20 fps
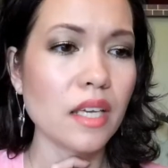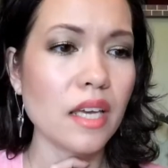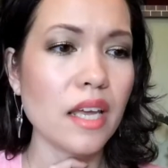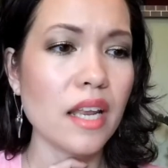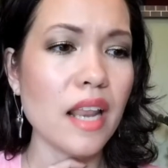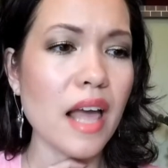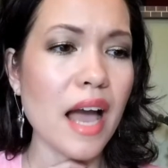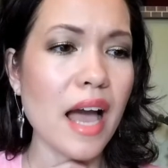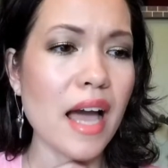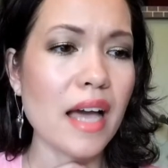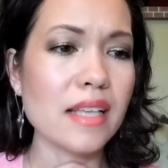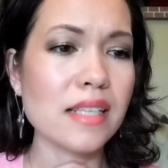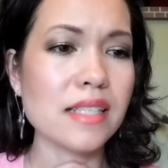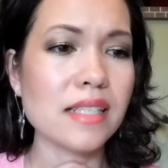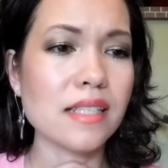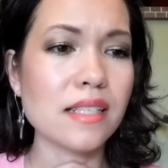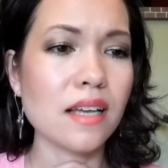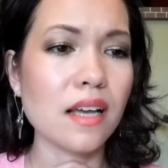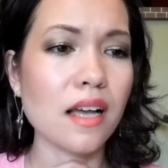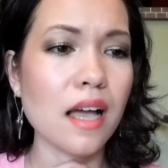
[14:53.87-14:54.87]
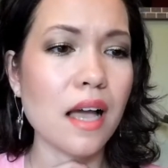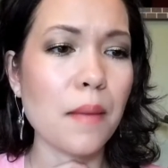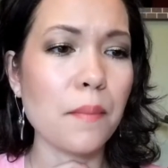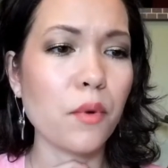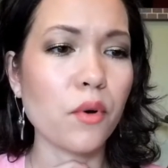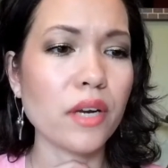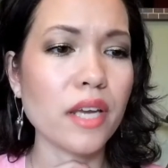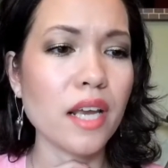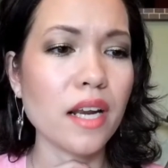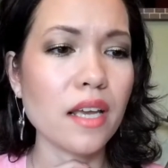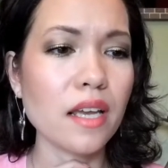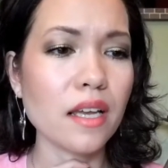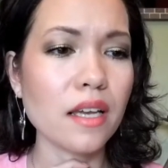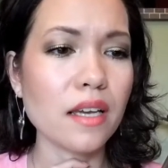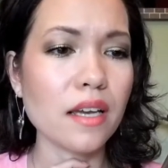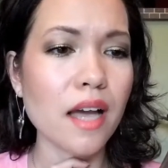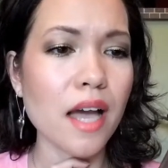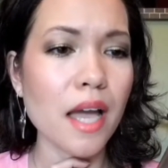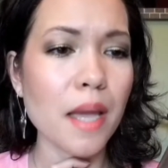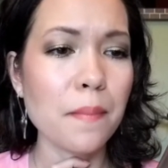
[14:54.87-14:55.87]
It has um, organic
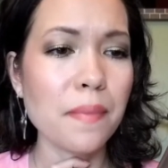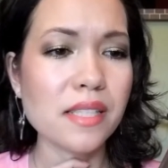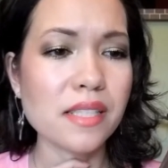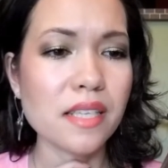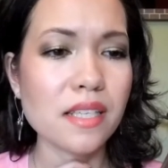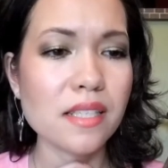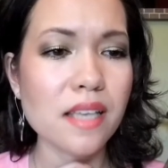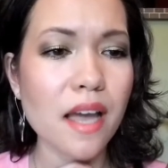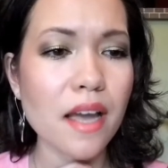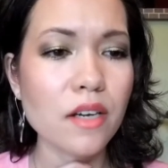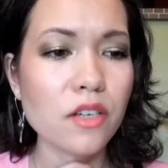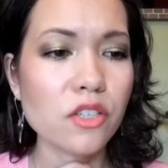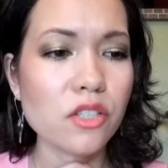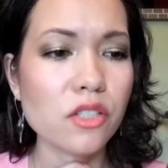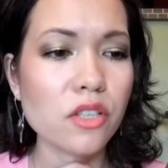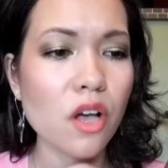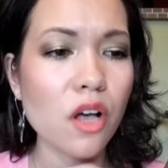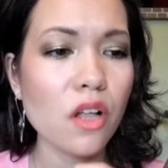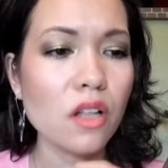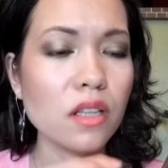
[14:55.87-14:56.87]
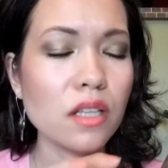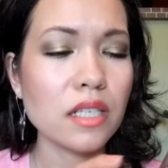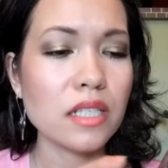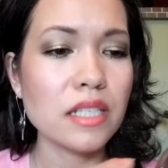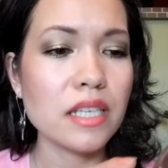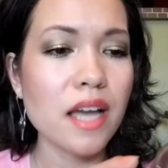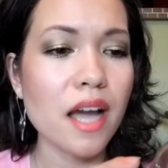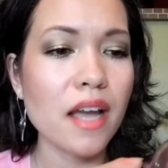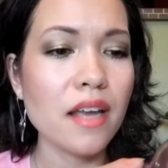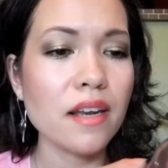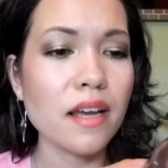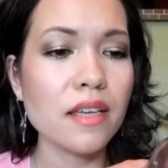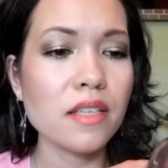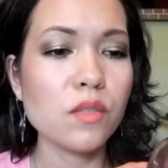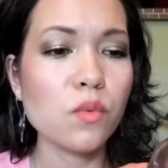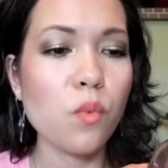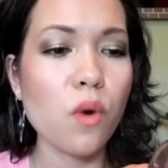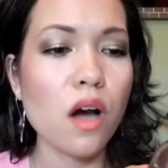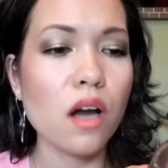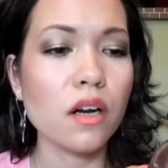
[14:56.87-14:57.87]
hibiscus hydrosol,
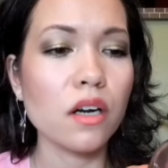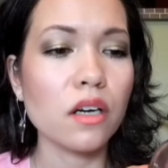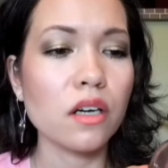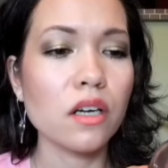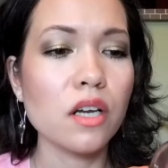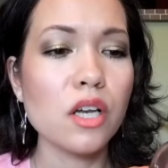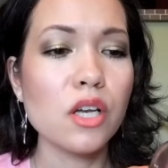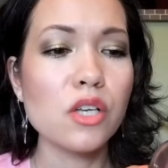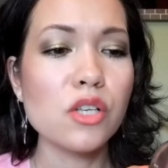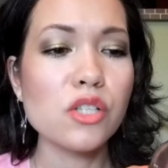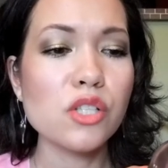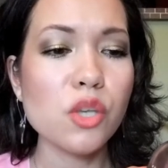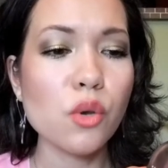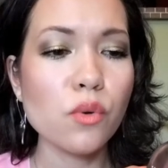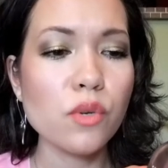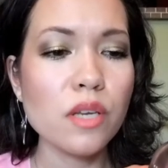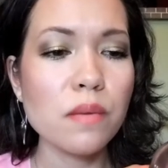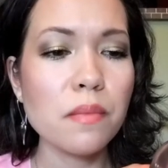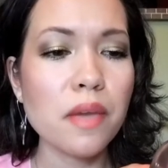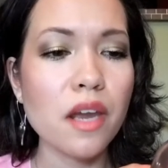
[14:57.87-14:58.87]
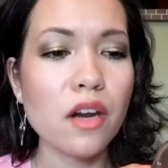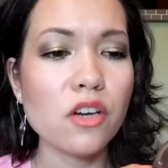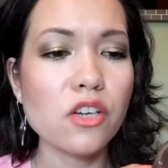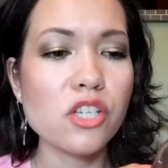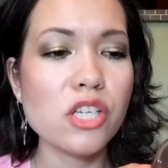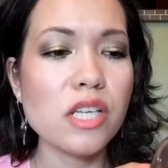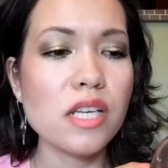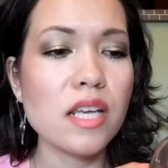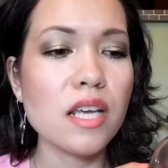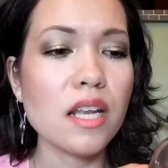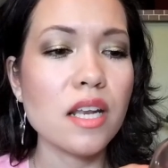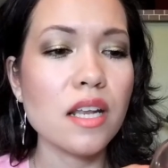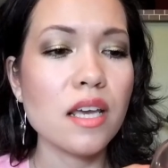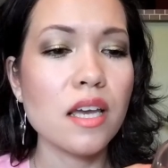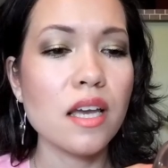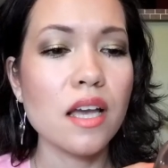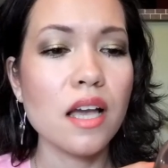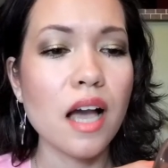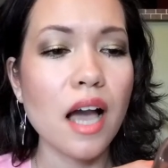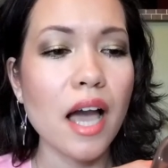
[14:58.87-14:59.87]
deionized water, sodium carrageenan,
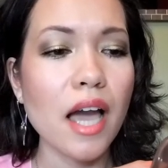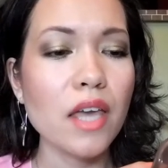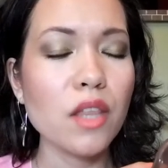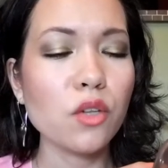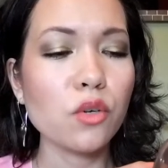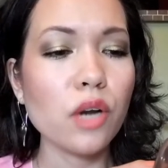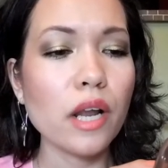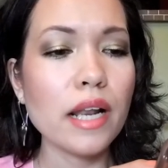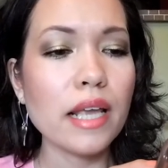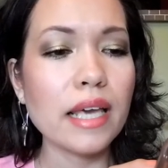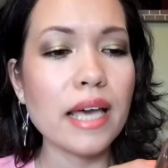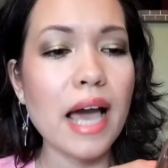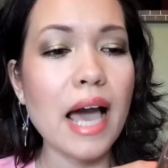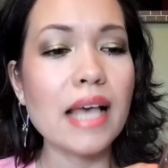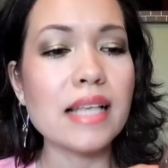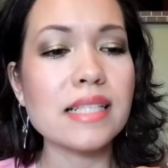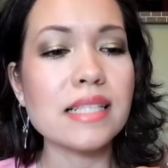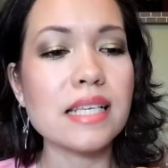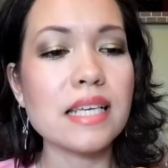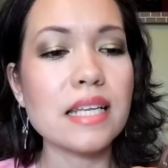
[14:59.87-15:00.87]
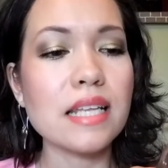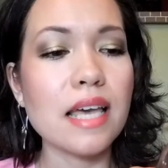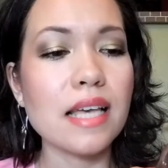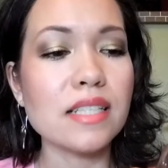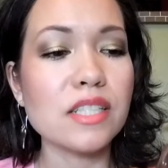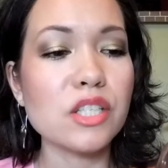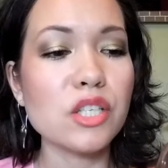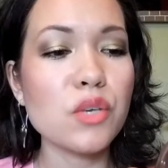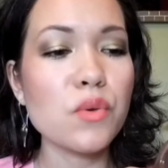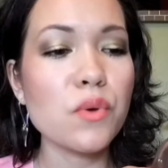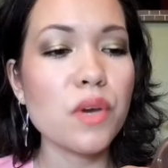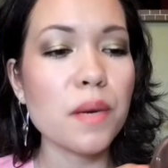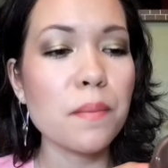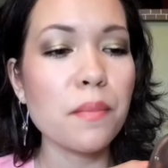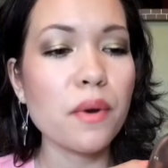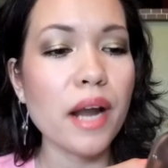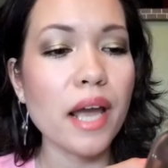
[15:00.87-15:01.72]
hyaluronic acid, it has cucumber